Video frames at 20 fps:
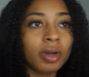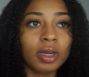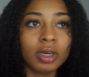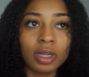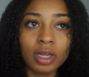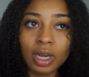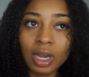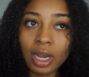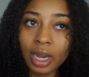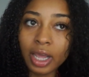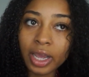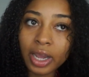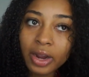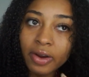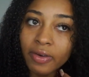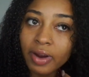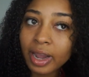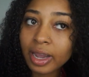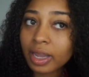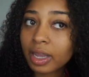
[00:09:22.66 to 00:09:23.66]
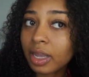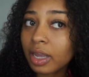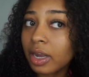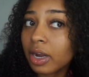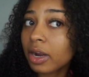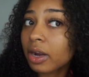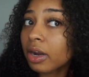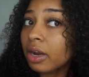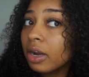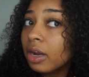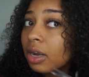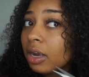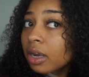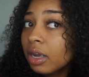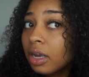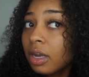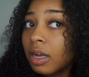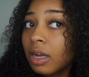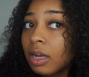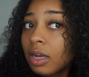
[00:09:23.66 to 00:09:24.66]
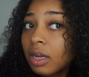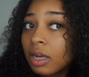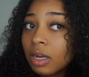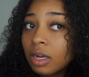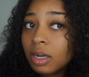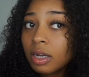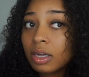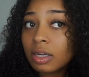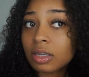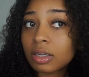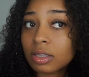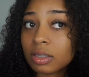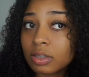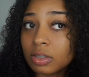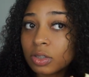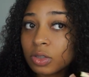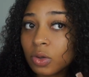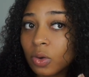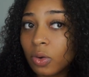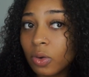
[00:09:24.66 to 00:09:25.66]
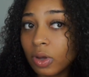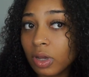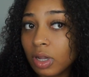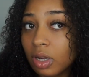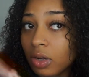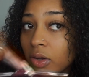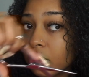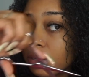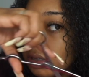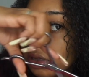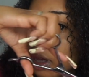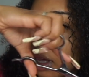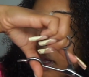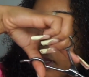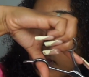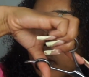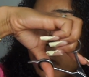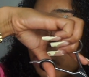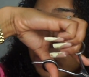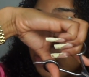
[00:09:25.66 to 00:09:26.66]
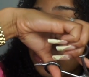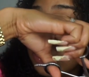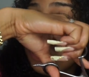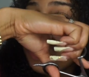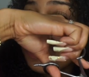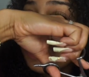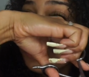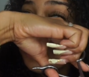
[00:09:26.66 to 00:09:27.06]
gonna layer right here so it looks like, you know.